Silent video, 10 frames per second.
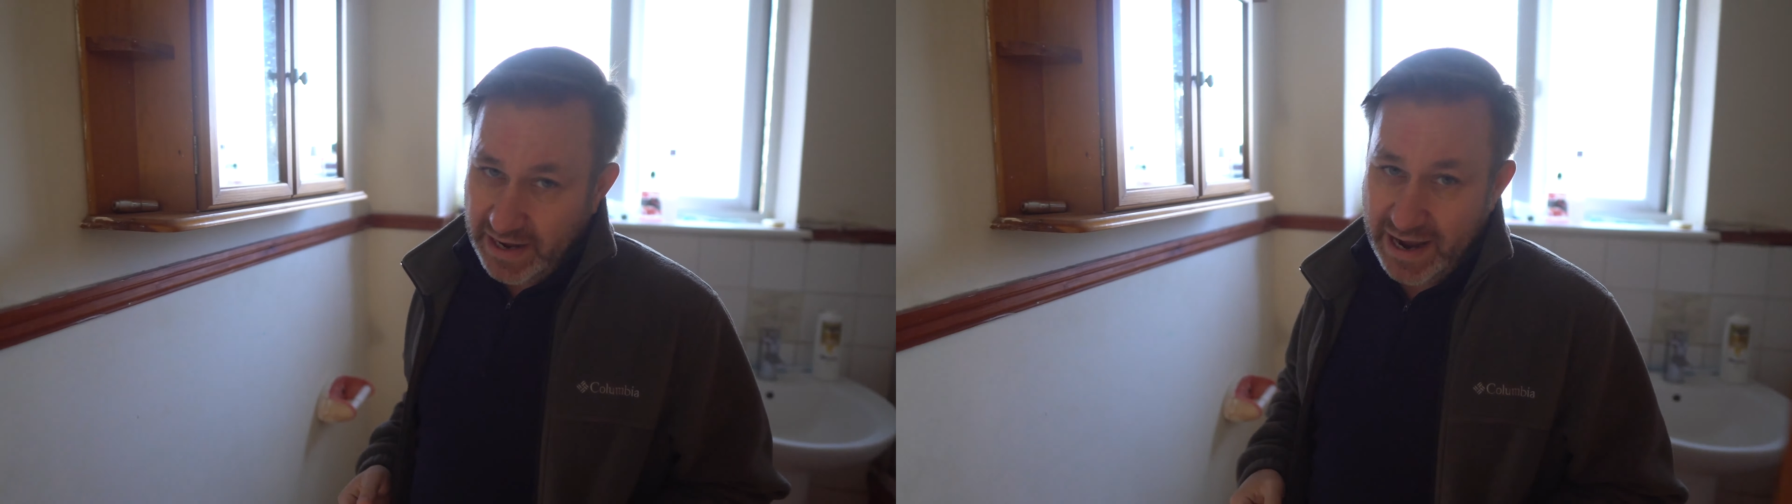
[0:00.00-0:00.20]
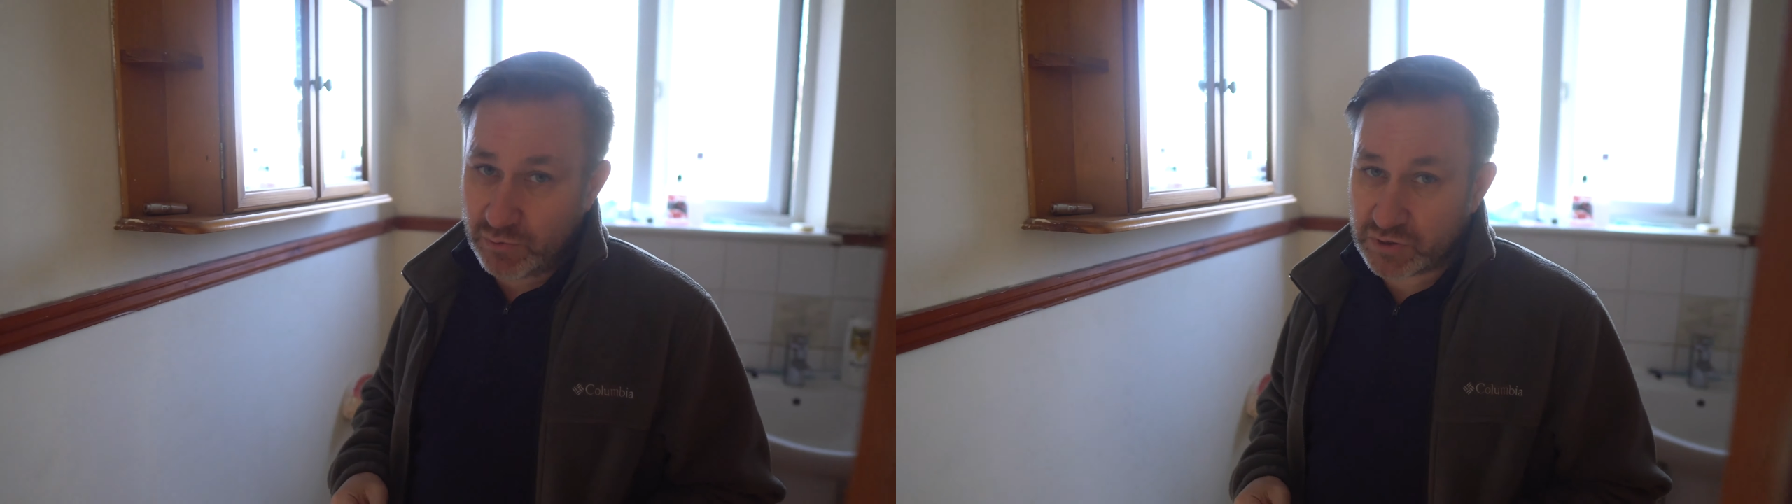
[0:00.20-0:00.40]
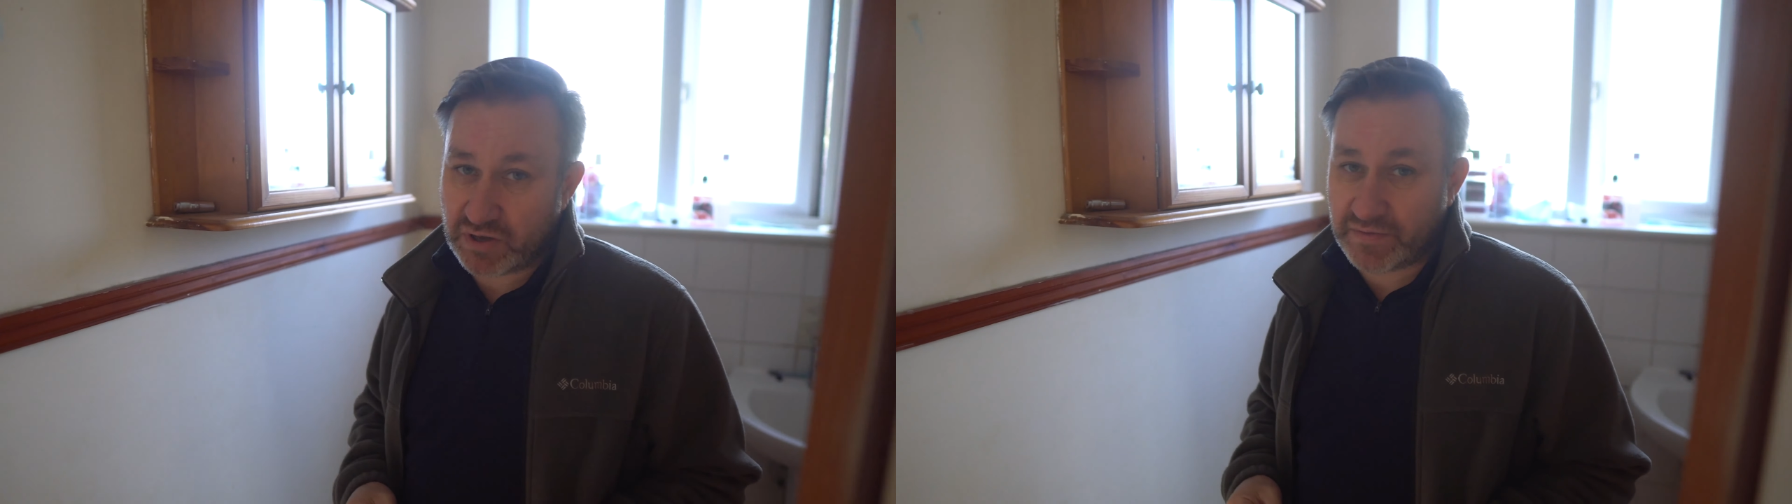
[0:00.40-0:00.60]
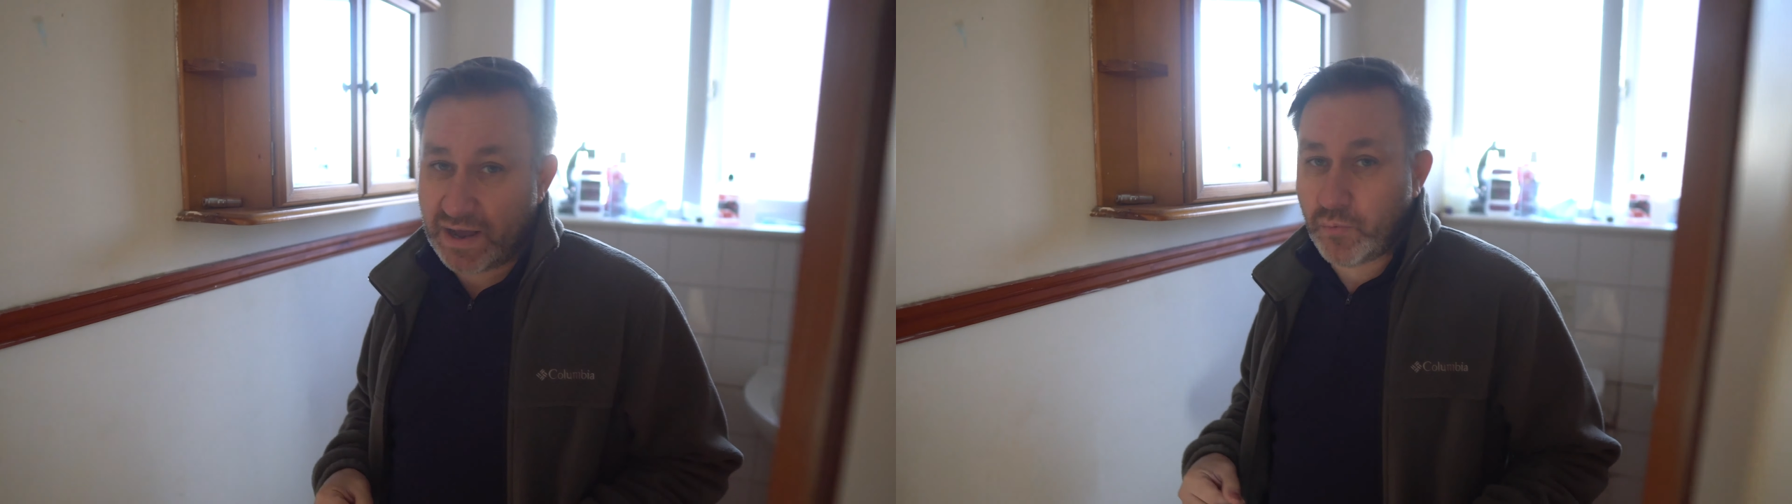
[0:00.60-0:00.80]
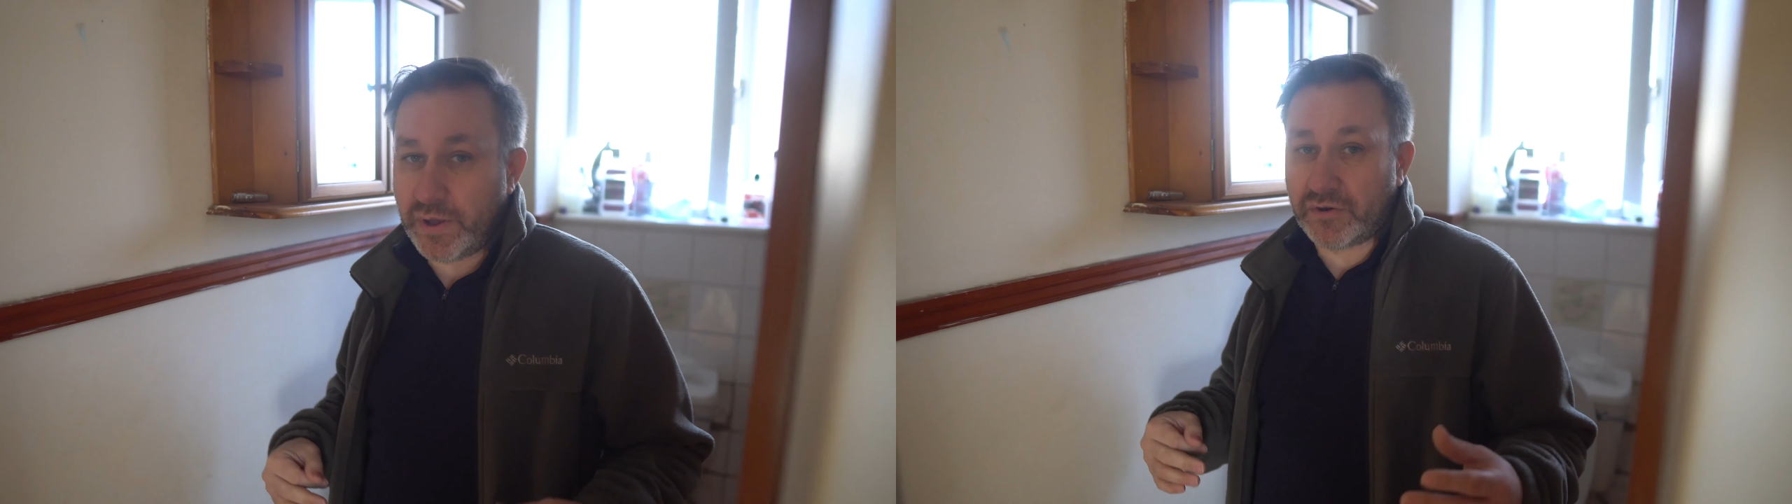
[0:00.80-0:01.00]
house
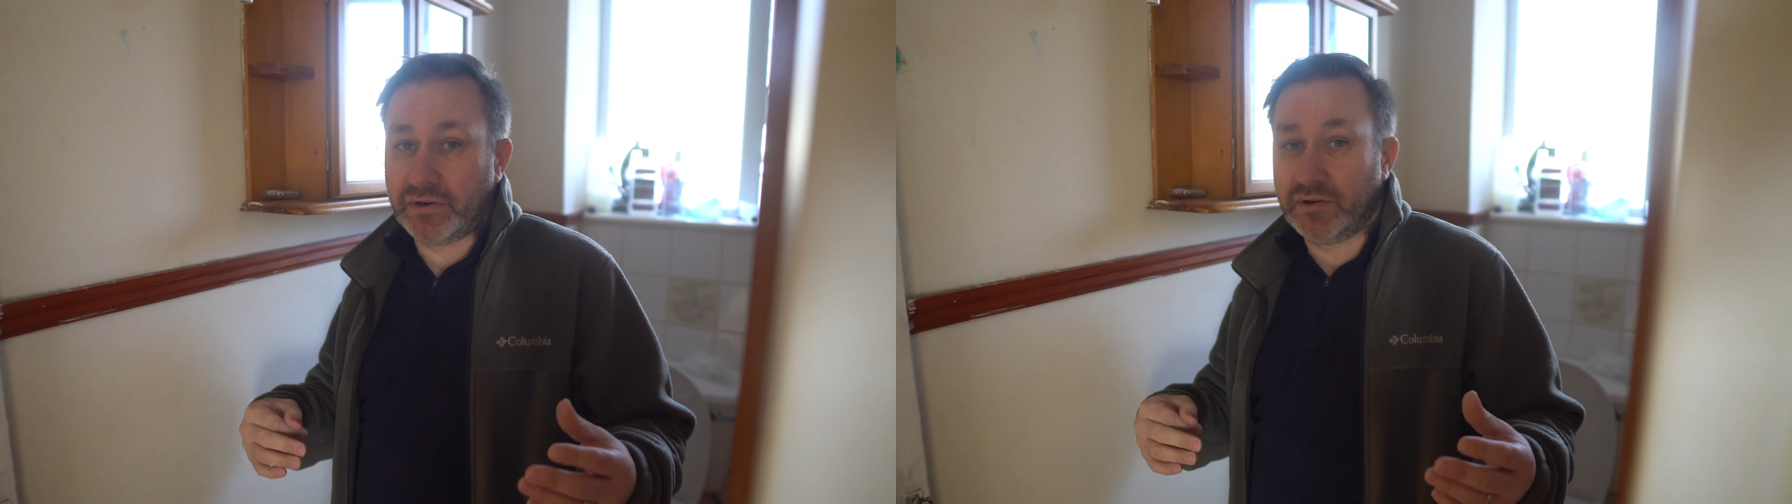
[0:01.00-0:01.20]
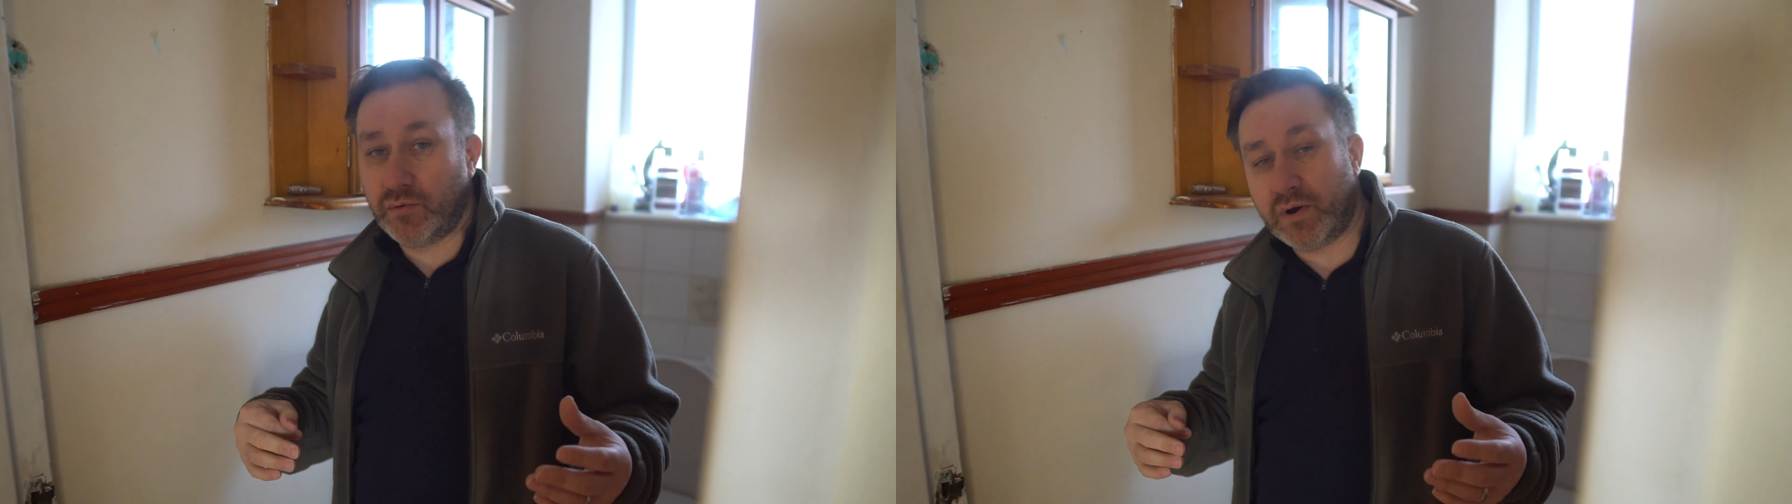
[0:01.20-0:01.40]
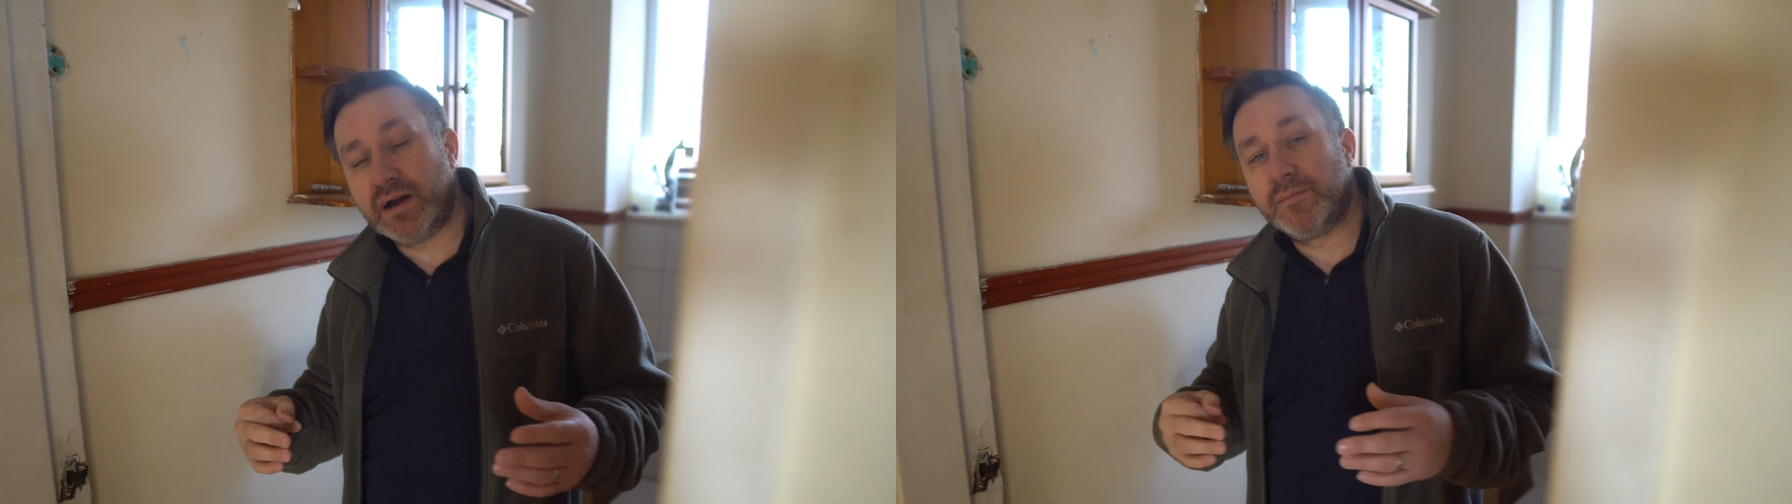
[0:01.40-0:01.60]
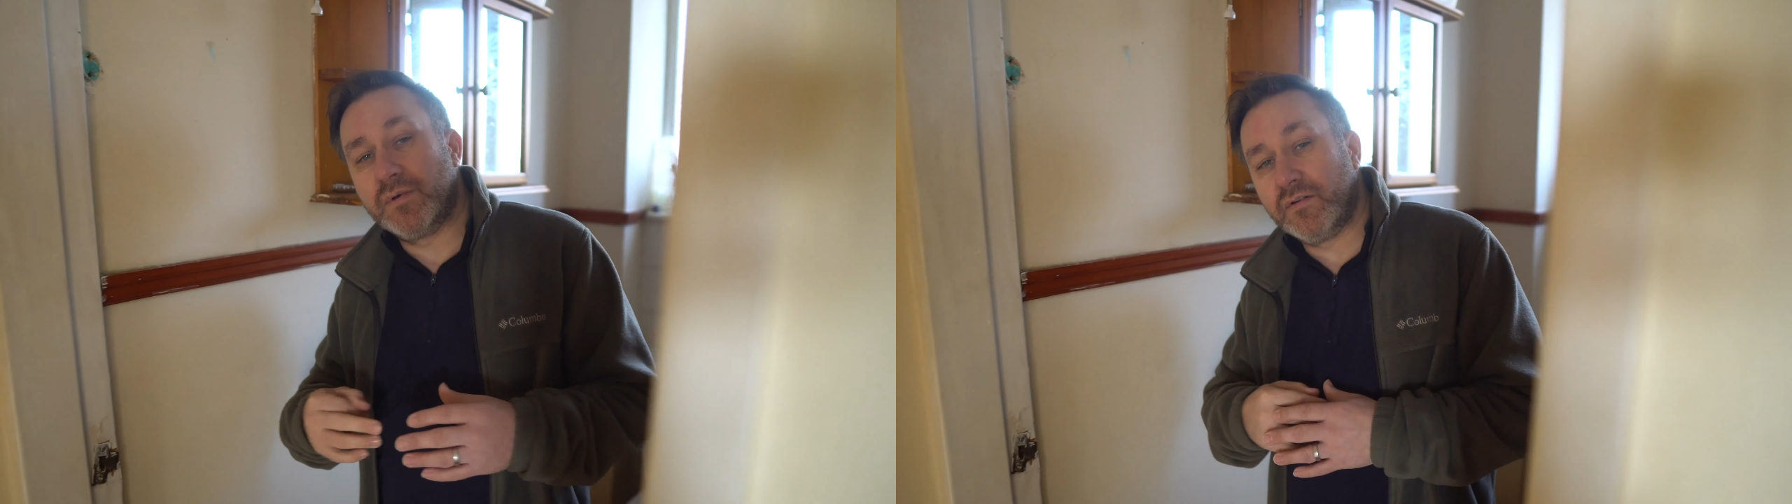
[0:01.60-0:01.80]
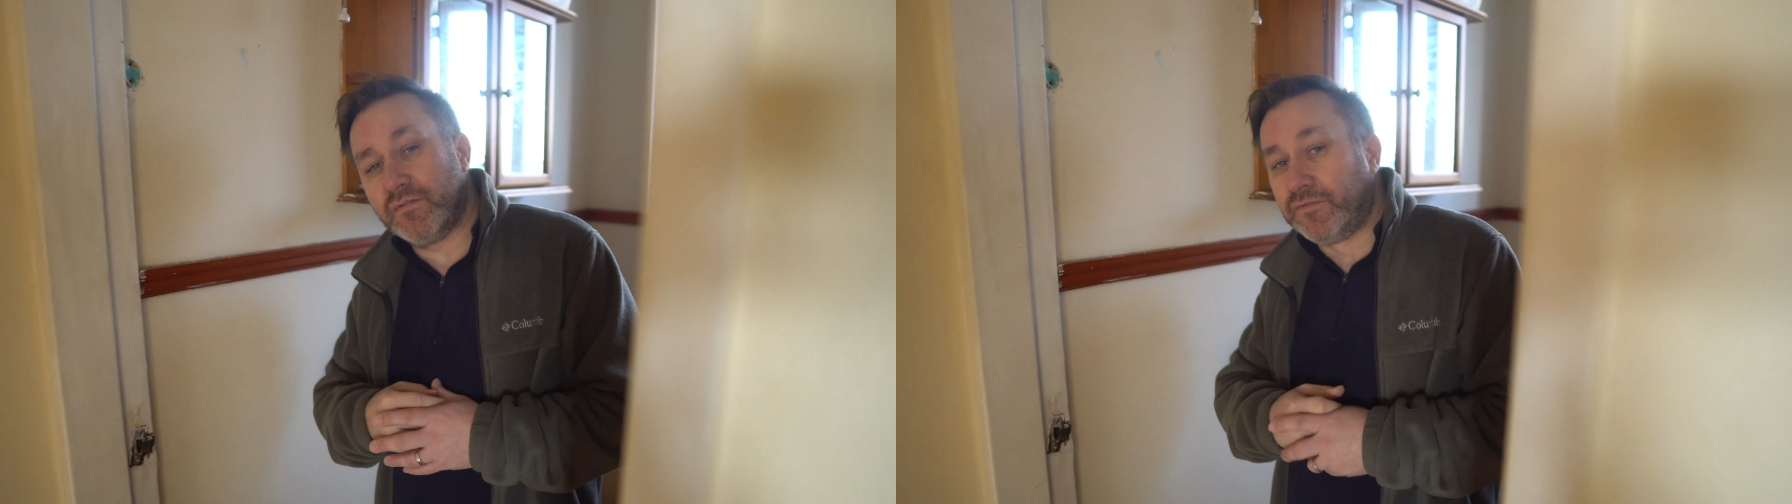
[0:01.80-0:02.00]
that we are going to